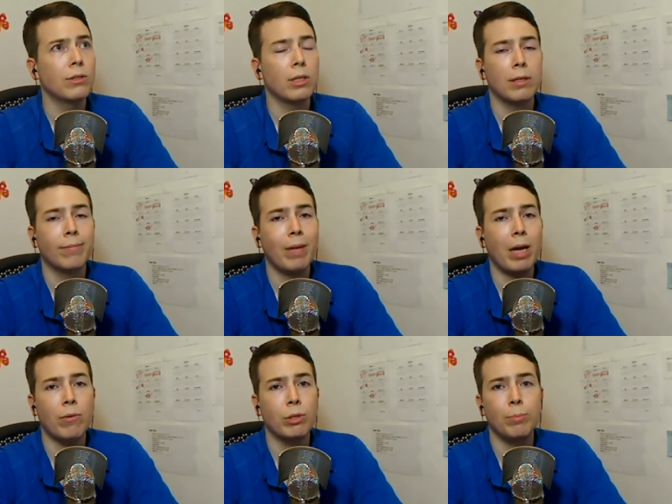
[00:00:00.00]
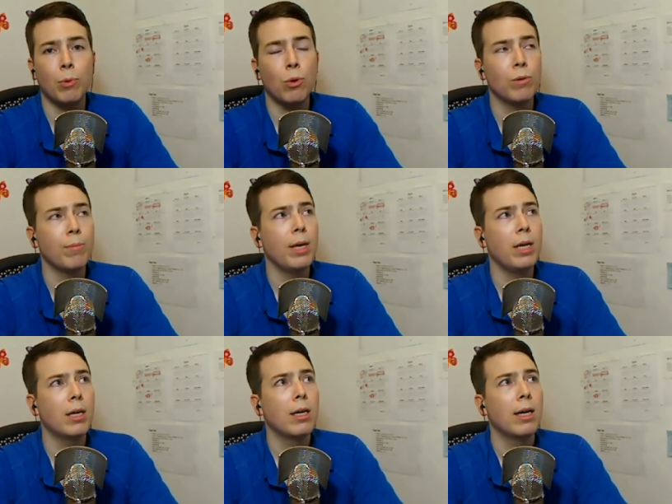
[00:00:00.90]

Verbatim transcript: and that always bored me.